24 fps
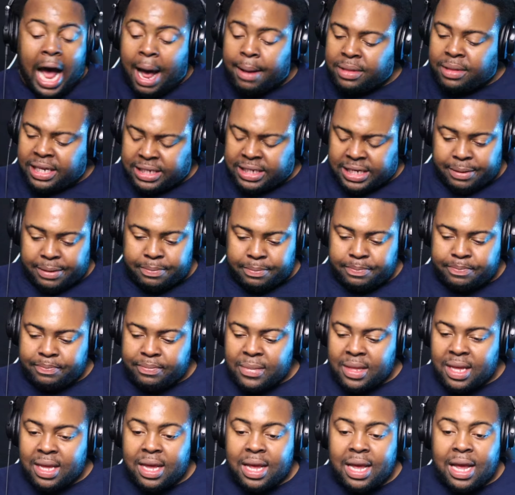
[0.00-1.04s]
Listen,
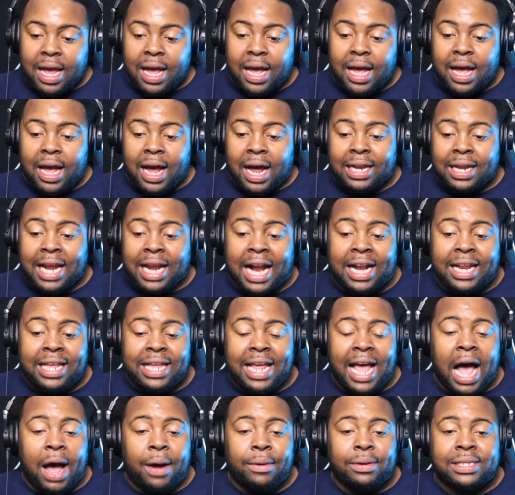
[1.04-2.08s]
a lot of
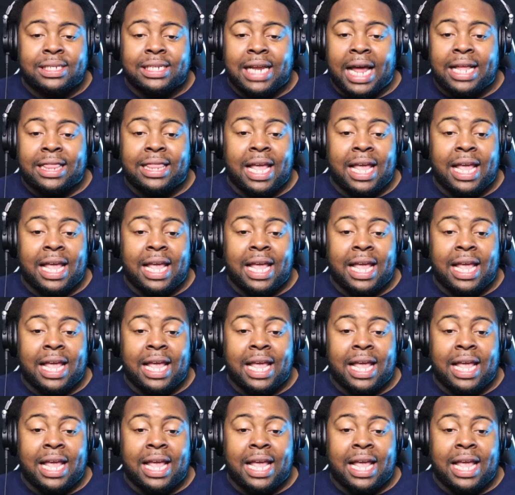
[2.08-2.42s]
y'all was like,